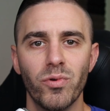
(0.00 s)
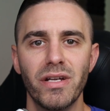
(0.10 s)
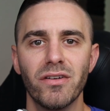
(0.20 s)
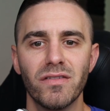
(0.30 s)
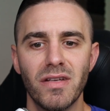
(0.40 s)

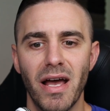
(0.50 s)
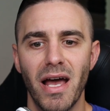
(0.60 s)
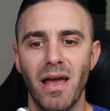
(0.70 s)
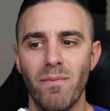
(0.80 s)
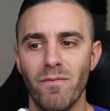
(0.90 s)

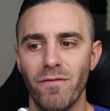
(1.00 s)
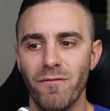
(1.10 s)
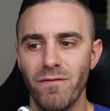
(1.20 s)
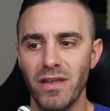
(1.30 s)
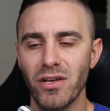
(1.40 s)
real-time
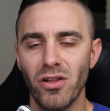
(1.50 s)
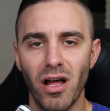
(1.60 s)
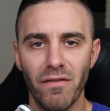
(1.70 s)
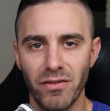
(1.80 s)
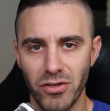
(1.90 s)
feel
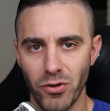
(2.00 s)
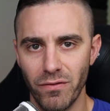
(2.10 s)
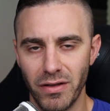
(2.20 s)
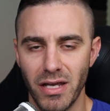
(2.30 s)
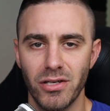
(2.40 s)
of the
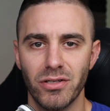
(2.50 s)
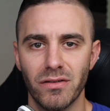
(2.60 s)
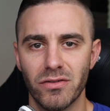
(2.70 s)
notification.